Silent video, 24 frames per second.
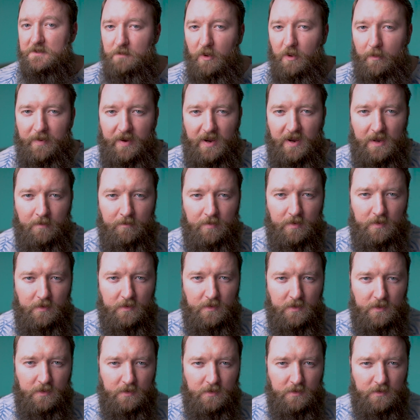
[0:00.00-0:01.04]
popping up.
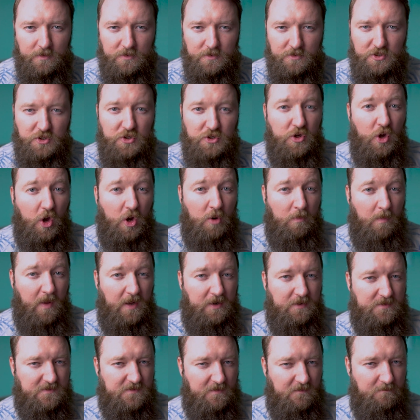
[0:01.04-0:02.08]
Do you go to
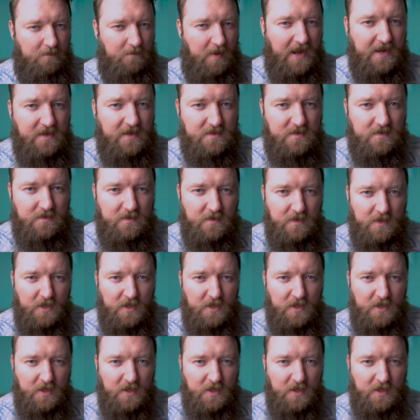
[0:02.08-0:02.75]
Microsoft Paint,